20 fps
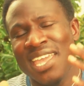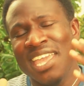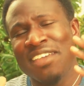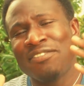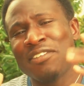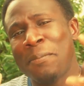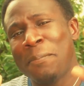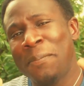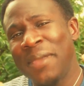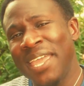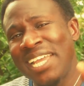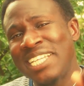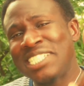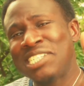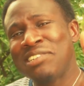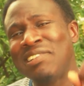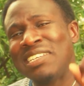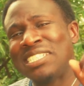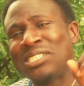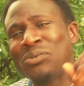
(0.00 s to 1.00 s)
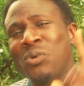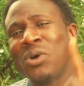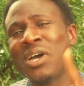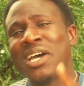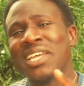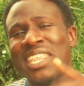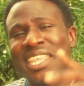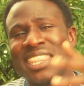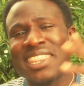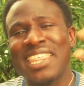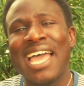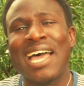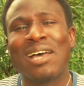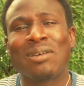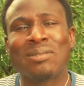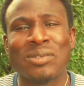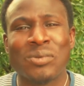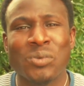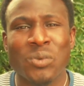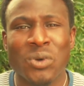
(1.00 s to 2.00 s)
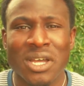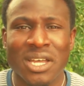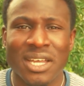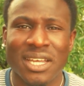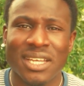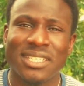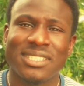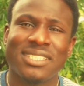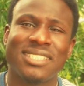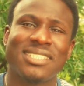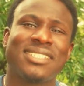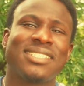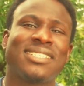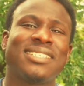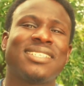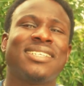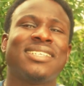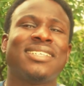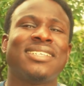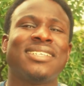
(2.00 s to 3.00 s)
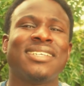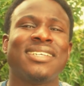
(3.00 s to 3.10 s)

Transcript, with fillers: If a picture is worth a thousand words,